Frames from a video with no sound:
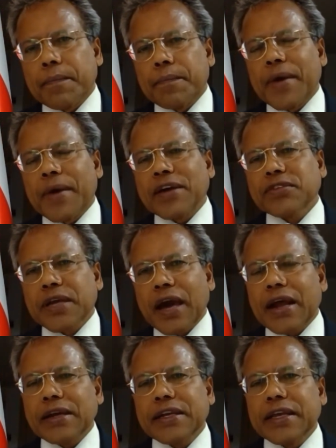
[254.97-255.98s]
must
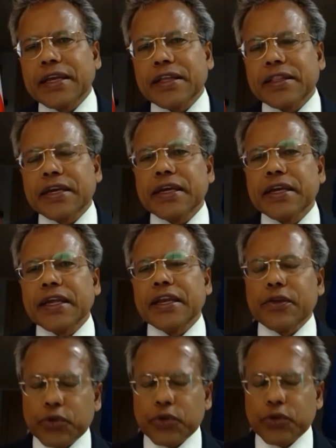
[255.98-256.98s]
guarantee the
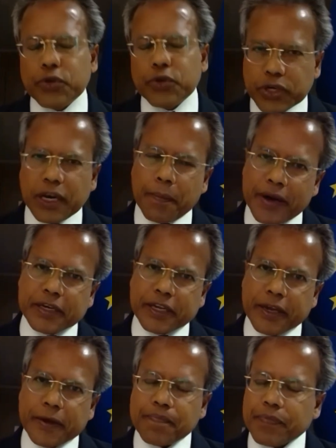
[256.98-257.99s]
individual liberty.
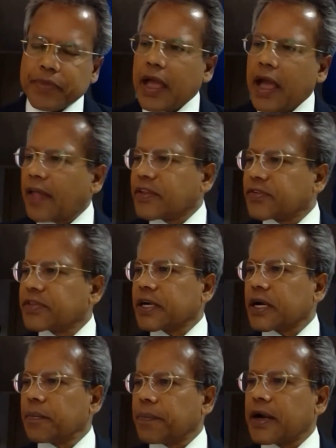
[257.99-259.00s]
And the
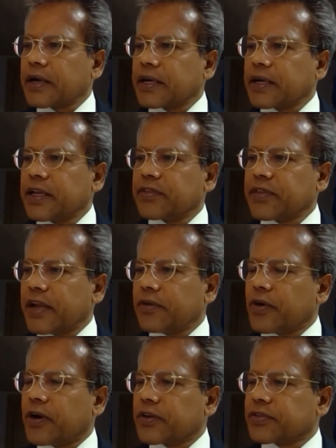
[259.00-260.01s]
second part he said
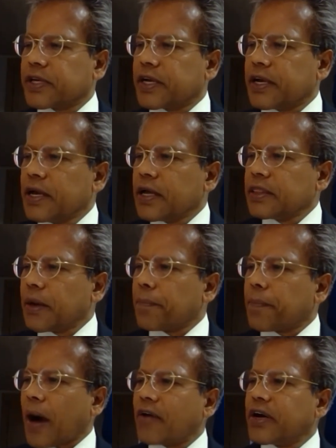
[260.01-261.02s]
was uh, the
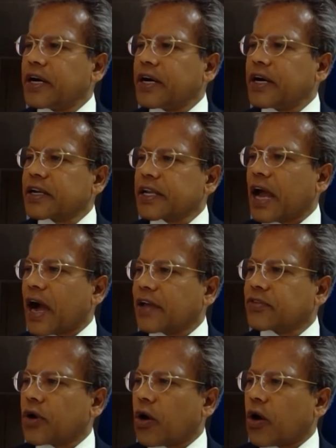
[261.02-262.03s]
power relies
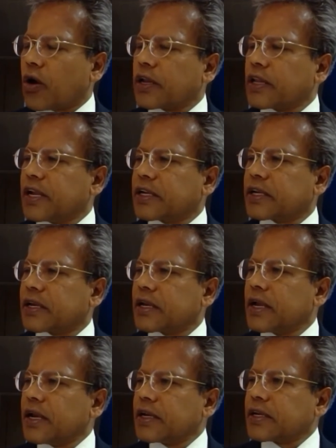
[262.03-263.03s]
on the
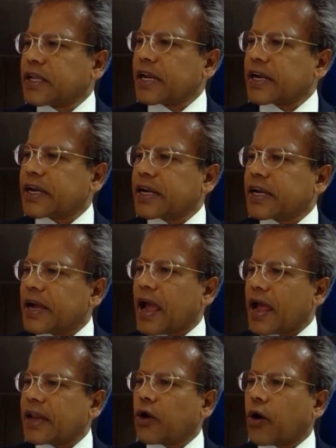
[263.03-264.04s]
terror
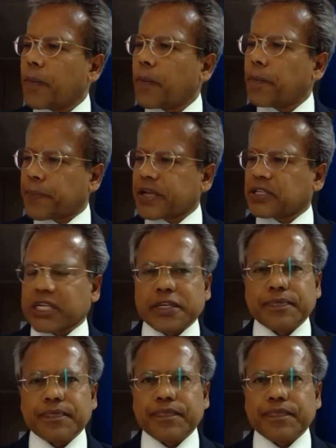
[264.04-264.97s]
and oppression,